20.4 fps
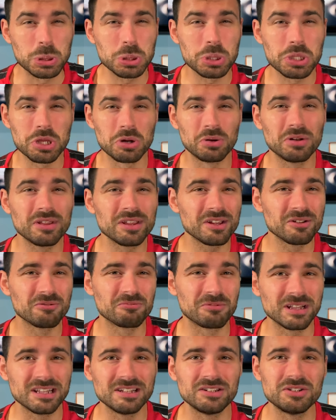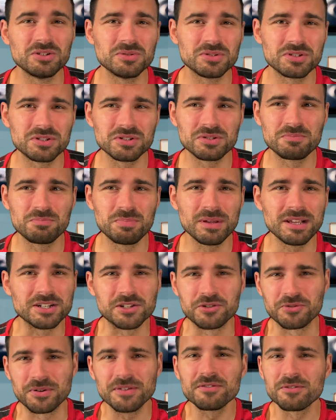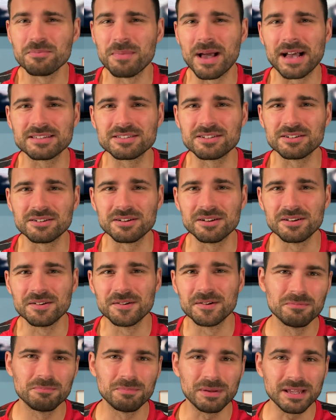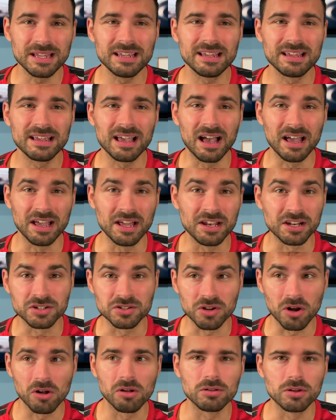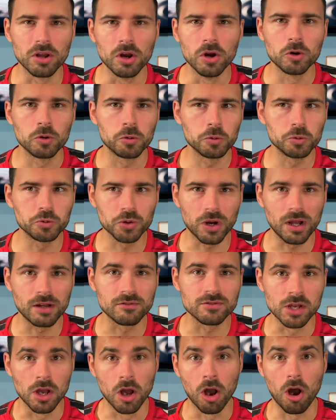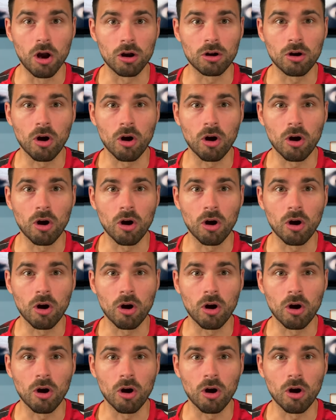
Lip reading: The only thing you really do is just be a drift master. Being an adult who drives a